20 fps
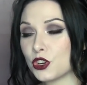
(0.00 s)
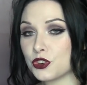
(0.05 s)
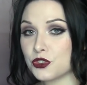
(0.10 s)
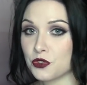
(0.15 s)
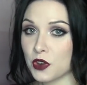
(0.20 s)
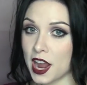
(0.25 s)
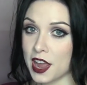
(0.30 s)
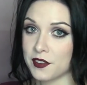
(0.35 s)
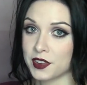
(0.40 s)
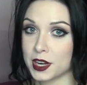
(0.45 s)

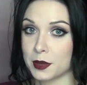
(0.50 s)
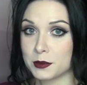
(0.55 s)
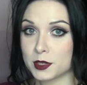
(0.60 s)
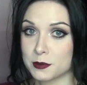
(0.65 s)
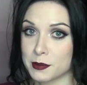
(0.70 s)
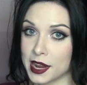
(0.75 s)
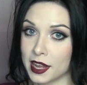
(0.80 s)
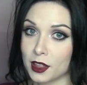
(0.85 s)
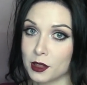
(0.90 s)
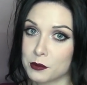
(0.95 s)
driving up
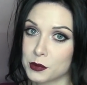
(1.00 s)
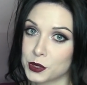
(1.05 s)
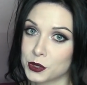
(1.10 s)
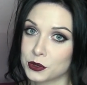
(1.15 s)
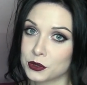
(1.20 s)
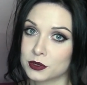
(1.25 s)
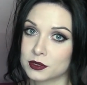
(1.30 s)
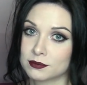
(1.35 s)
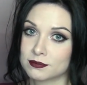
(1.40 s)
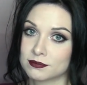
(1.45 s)
to
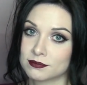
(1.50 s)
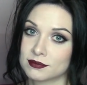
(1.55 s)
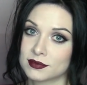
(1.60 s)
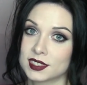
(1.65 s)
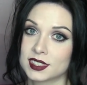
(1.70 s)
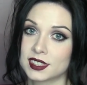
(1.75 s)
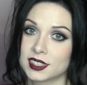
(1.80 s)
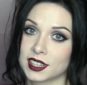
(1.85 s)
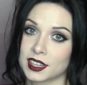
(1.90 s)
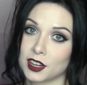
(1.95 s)
Malibu,
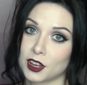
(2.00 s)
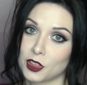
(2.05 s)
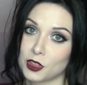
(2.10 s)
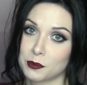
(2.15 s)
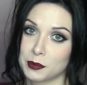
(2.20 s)
sitting on